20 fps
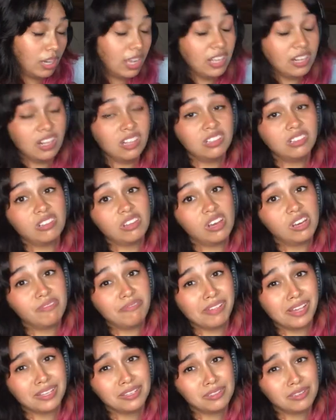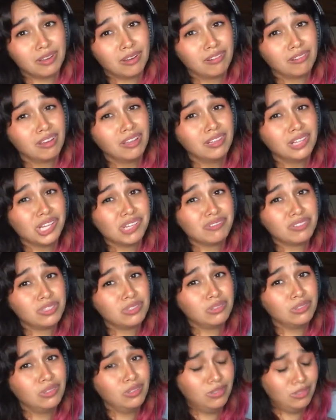And I love that song. I love
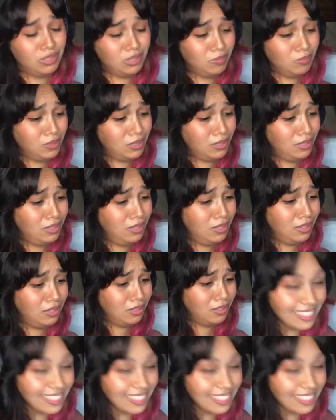Studio Ghibli.